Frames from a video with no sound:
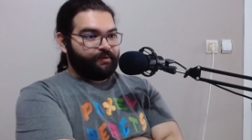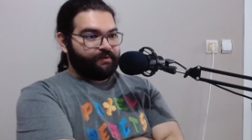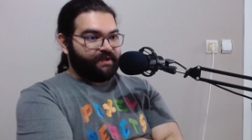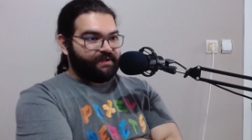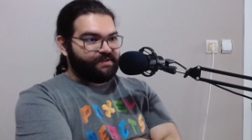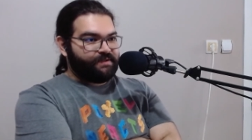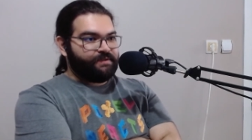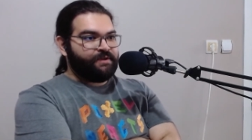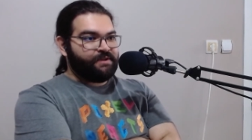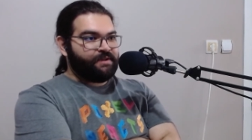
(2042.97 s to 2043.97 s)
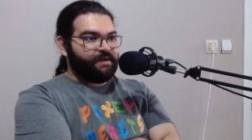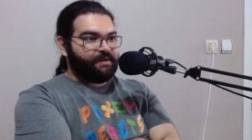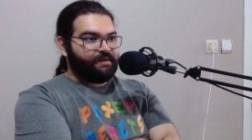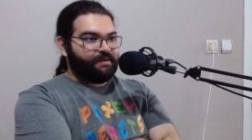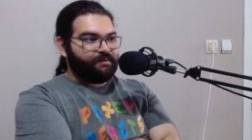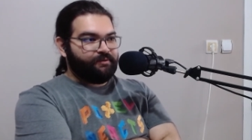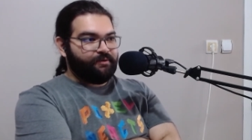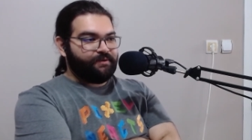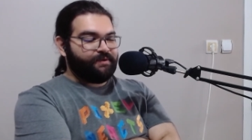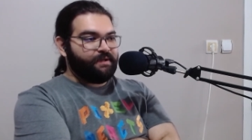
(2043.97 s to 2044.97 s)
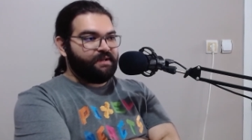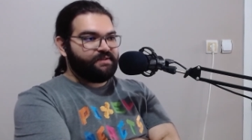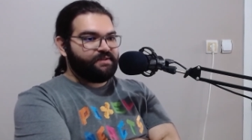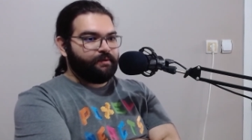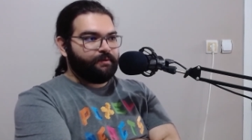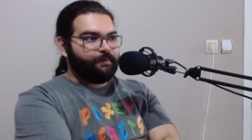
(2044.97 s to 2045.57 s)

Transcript: things just like 33 years ago